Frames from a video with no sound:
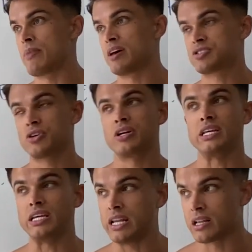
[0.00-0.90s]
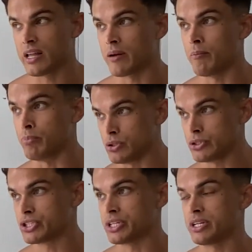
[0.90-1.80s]
Then I started eating a lot of
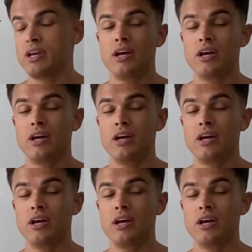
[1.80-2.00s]
bullshit.